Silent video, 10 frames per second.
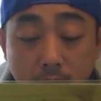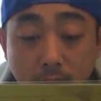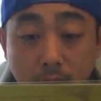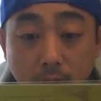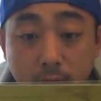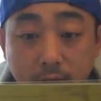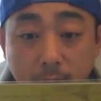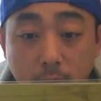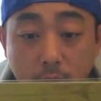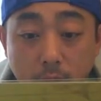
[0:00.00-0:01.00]
Uh, we're now
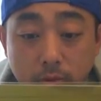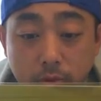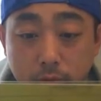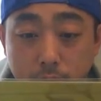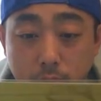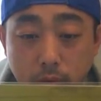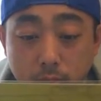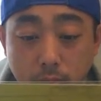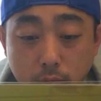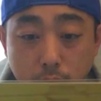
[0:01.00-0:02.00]
going
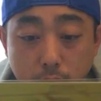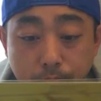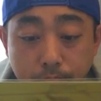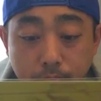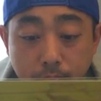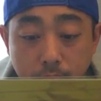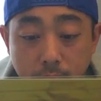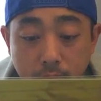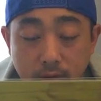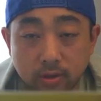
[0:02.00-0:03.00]
to
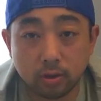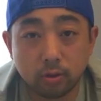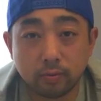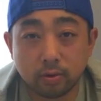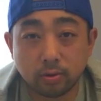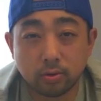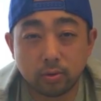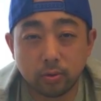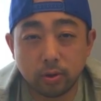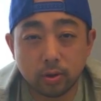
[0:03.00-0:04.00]
what is it, Universal
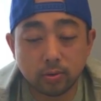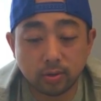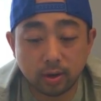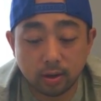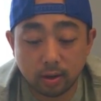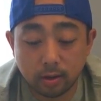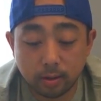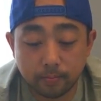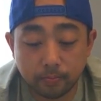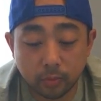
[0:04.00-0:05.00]
Studios in
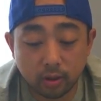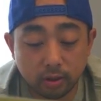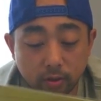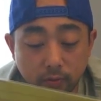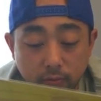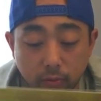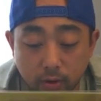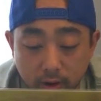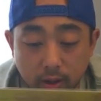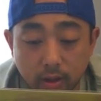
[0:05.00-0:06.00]
um, Orlando,
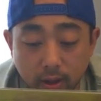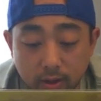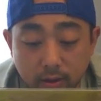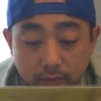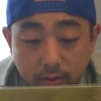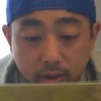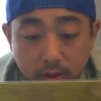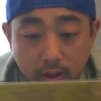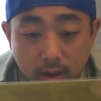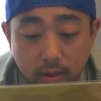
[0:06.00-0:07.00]
Florida, and definitely,
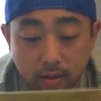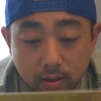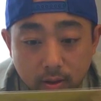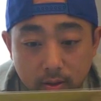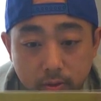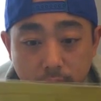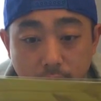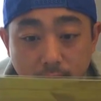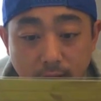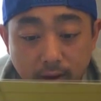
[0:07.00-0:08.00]
yeah, took the
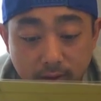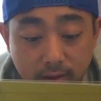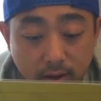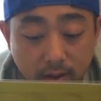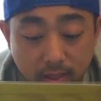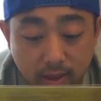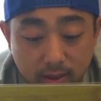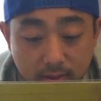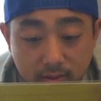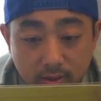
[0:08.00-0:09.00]
ride and did all that
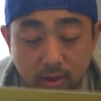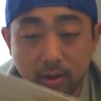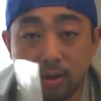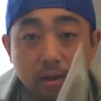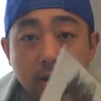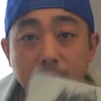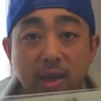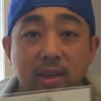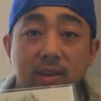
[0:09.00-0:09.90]
uh, back in the